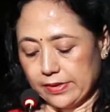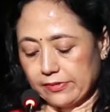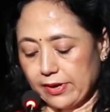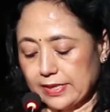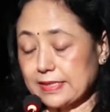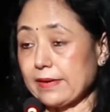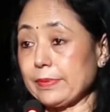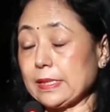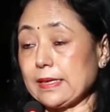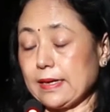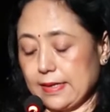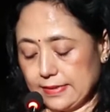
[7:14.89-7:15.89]
Credit,
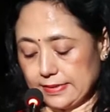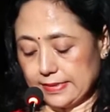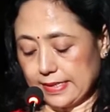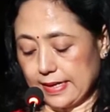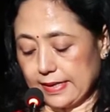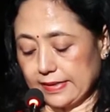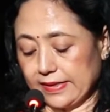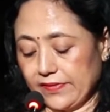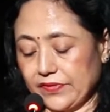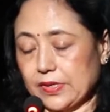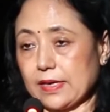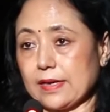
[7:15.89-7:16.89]
debit cards and
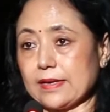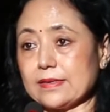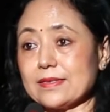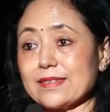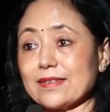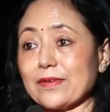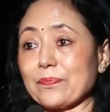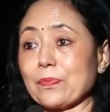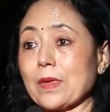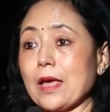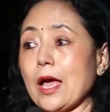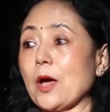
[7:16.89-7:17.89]
gift cards.
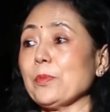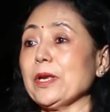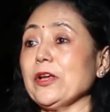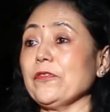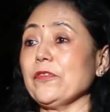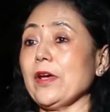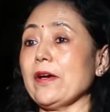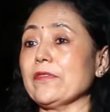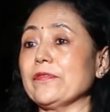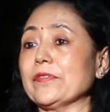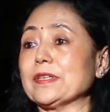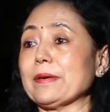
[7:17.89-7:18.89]
How many of you
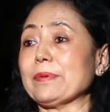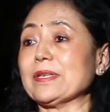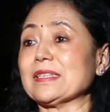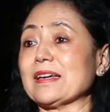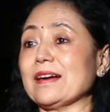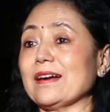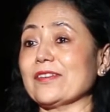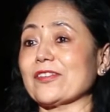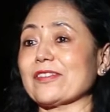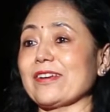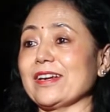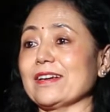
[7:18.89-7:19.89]
have a debit card
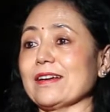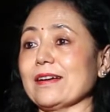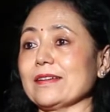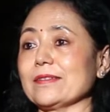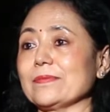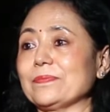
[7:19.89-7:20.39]
or credit card?